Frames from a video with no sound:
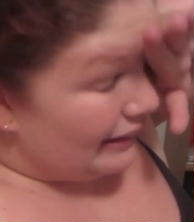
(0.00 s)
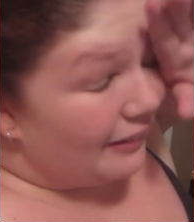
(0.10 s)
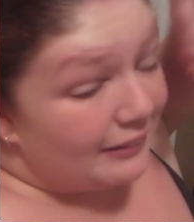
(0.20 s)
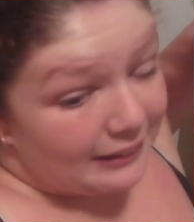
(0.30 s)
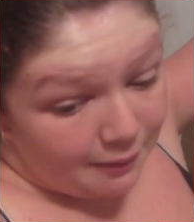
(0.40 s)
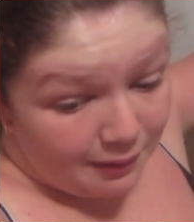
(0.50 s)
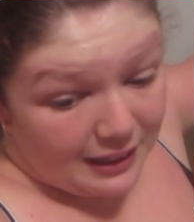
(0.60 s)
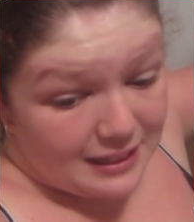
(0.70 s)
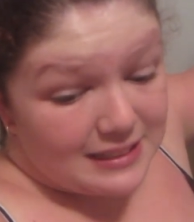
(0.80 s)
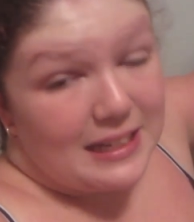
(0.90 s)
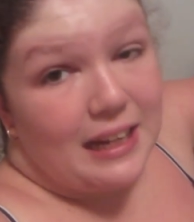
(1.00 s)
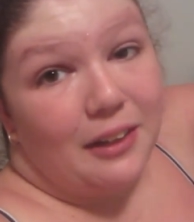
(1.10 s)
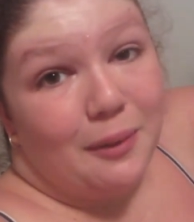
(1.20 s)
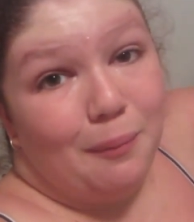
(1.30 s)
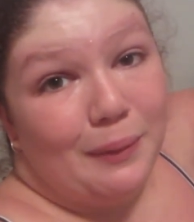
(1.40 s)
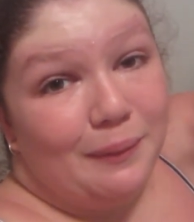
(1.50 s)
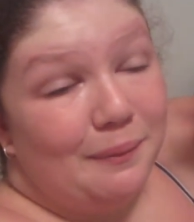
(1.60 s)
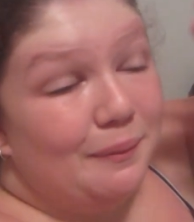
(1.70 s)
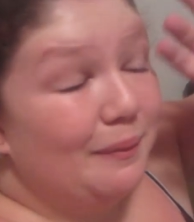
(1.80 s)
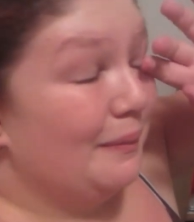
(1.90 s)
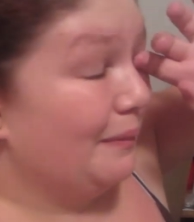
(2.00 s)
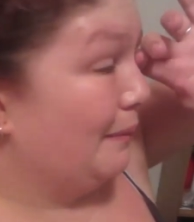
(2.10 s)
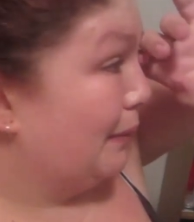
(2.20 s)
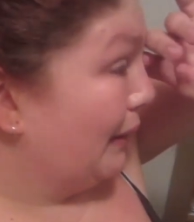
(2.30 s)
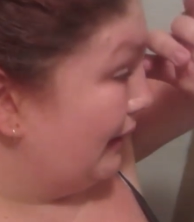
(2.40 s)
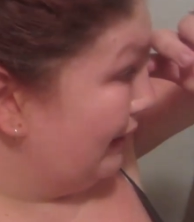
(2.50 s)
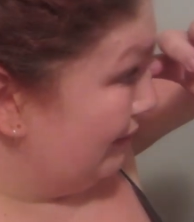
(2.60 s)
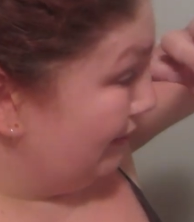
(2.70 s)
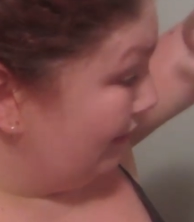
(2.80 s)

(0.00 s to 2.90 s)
It was a dumb idea to stay up, but